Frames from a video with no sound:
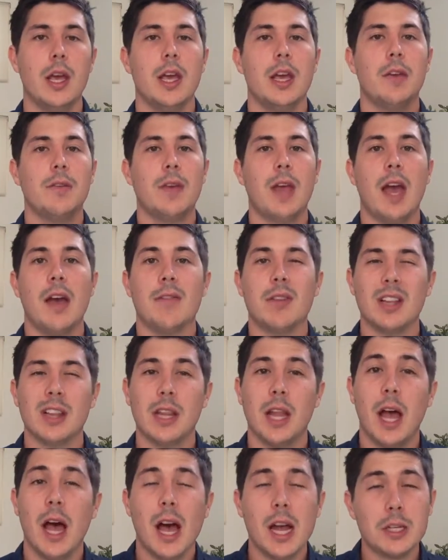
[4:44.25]
If you have a
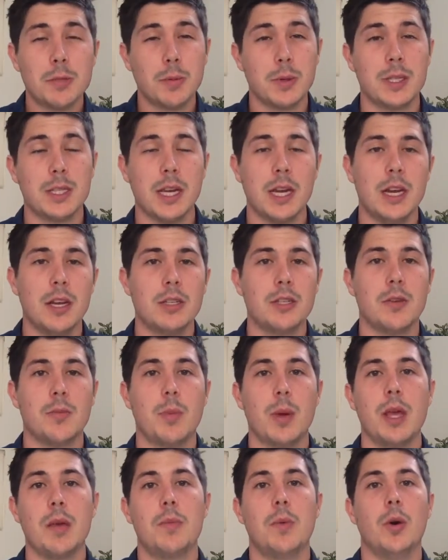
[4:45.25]
large percentage of
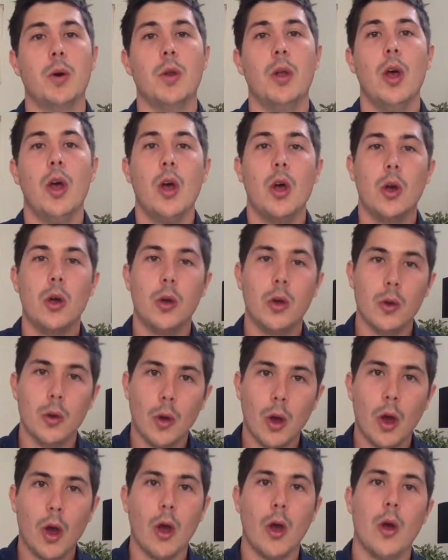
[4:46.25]
people
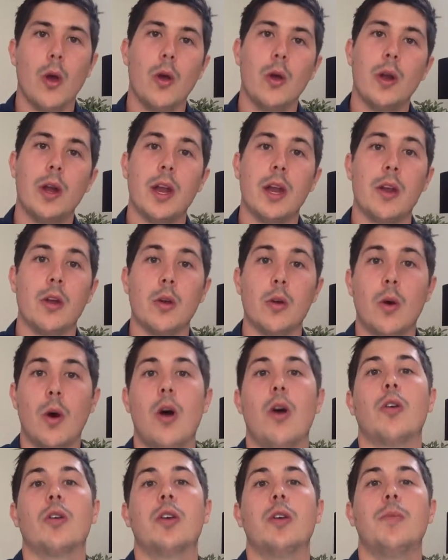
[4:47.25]
who own and who
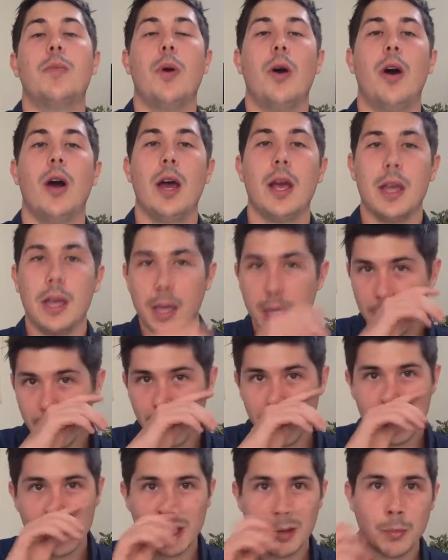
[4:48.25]
occupy
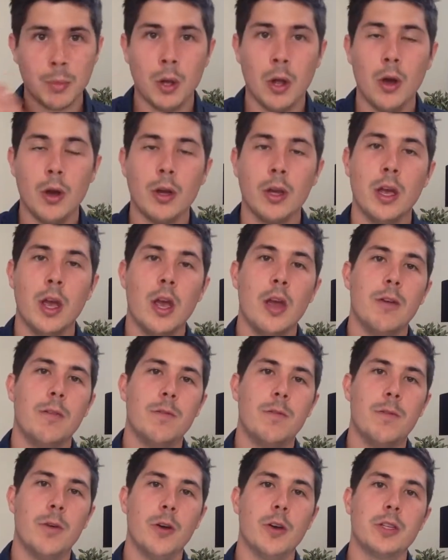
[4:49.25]
in the block
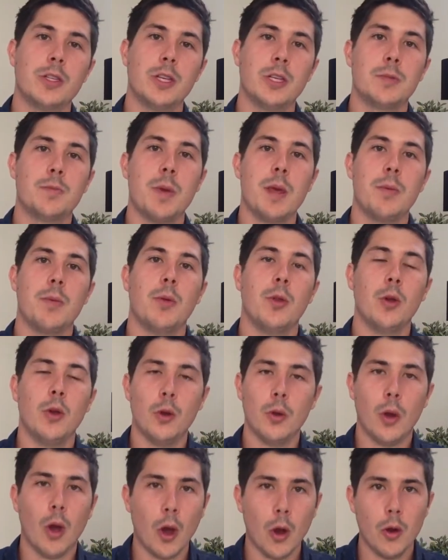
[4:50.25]
versus people
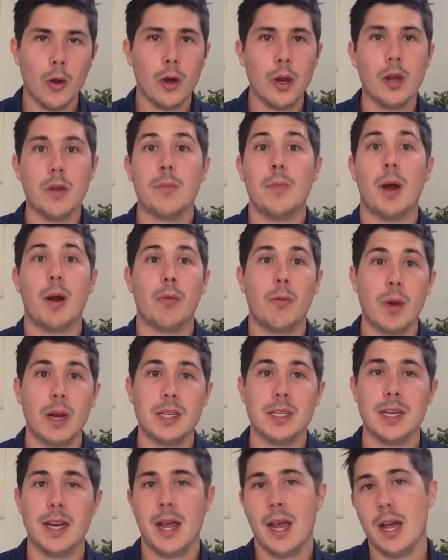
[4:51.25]
who own it but
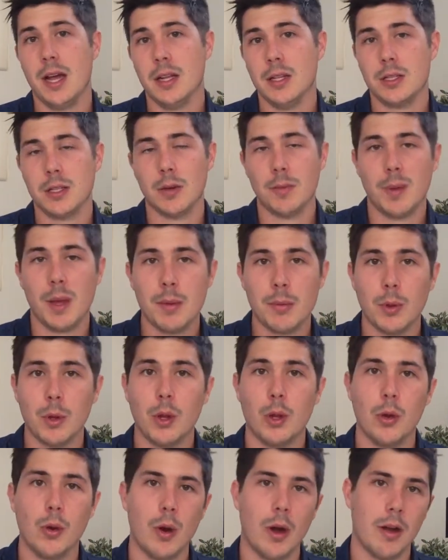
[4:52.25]
rent it out, so
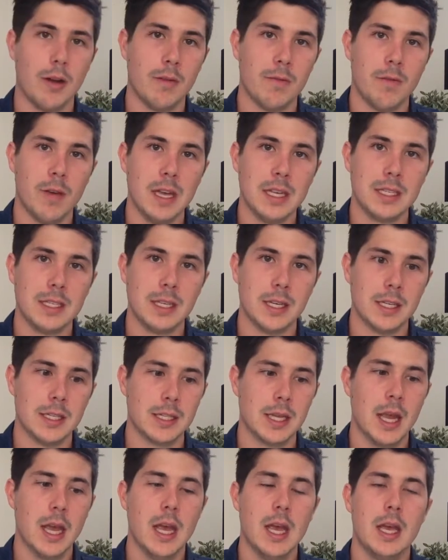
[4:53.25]
people who are
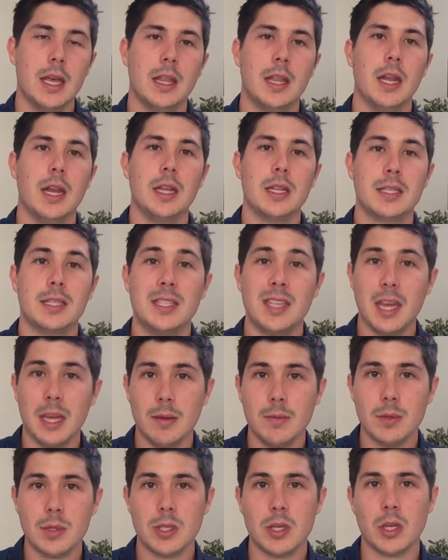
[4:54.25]
investors, then it
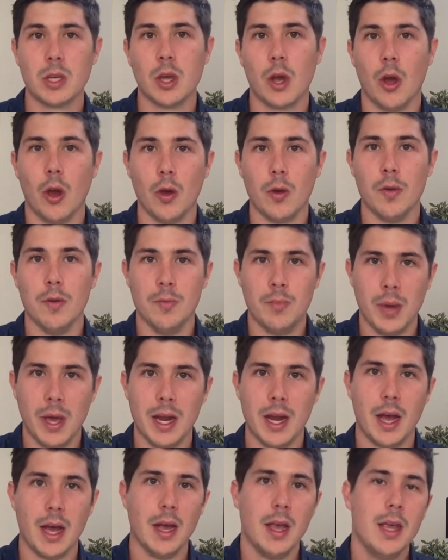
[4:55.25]
seems to go
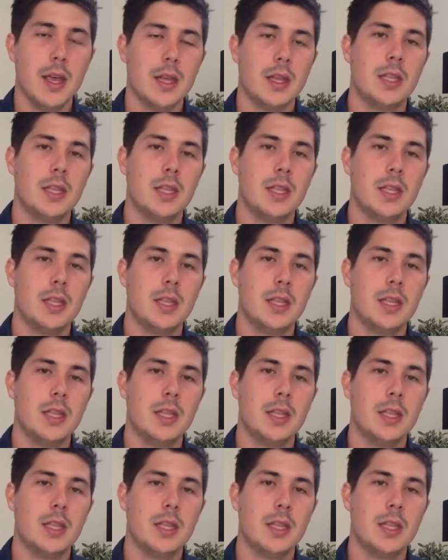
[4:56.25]
better.